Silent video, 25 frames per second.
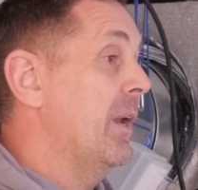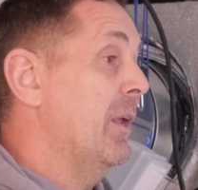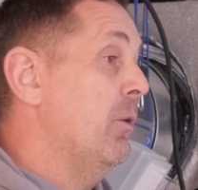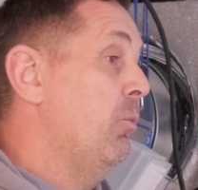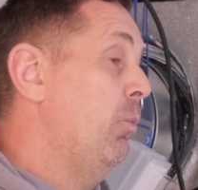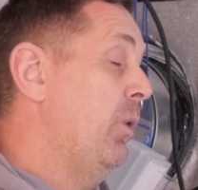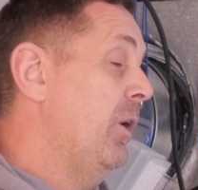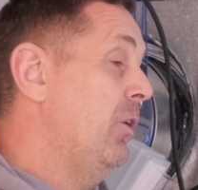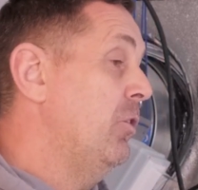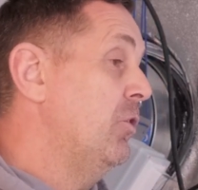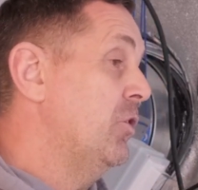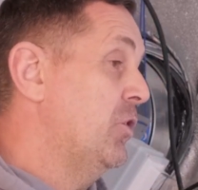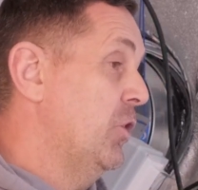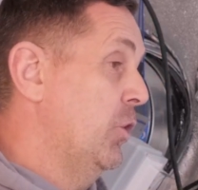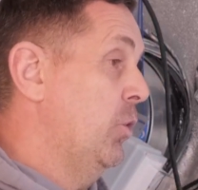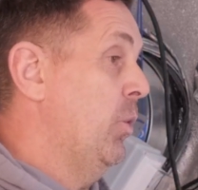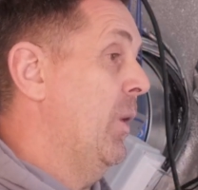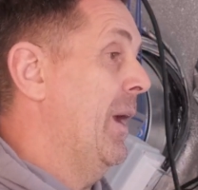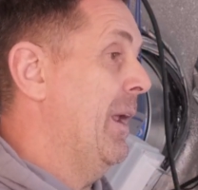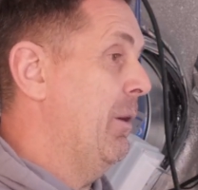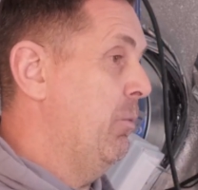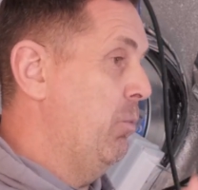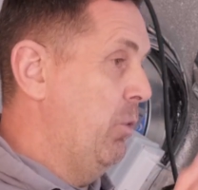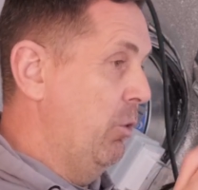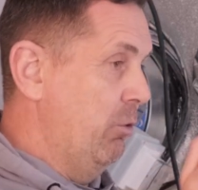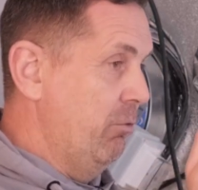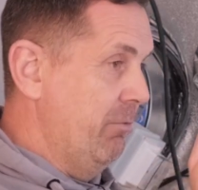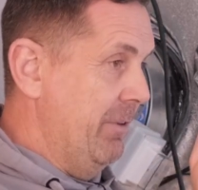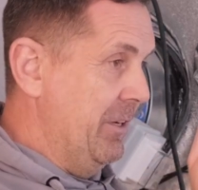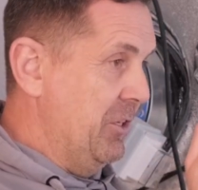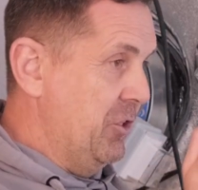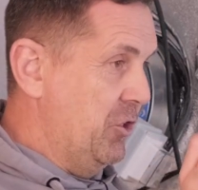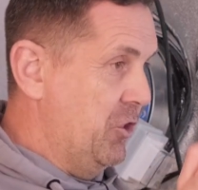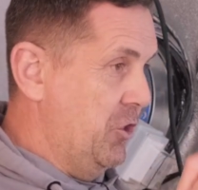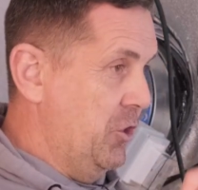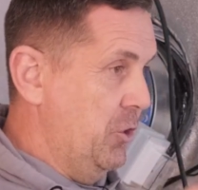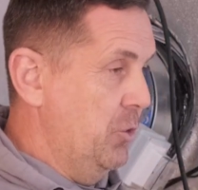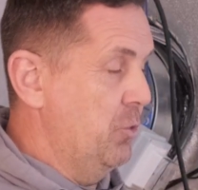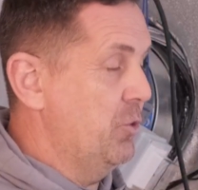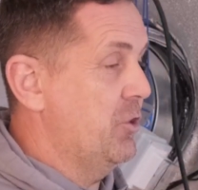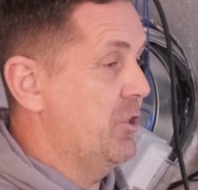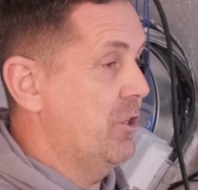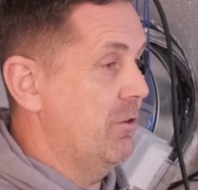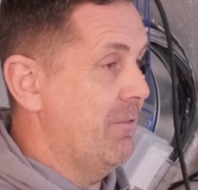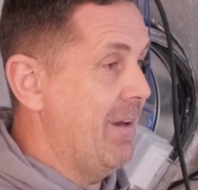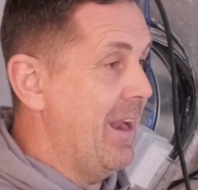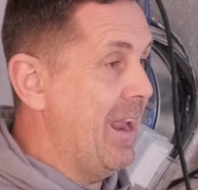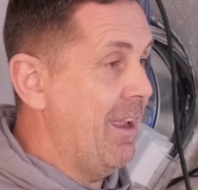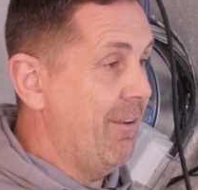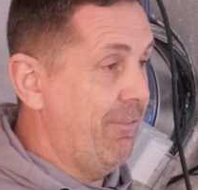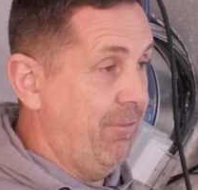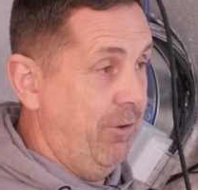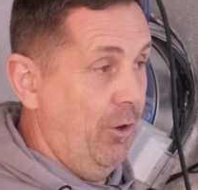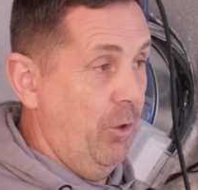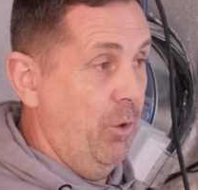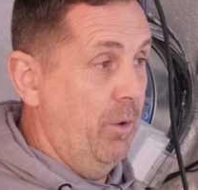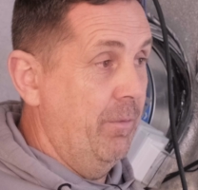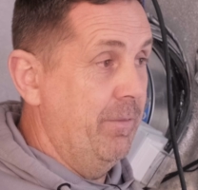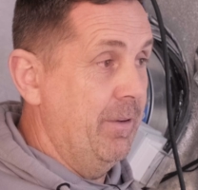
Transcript: will do, it will reduce your airflow of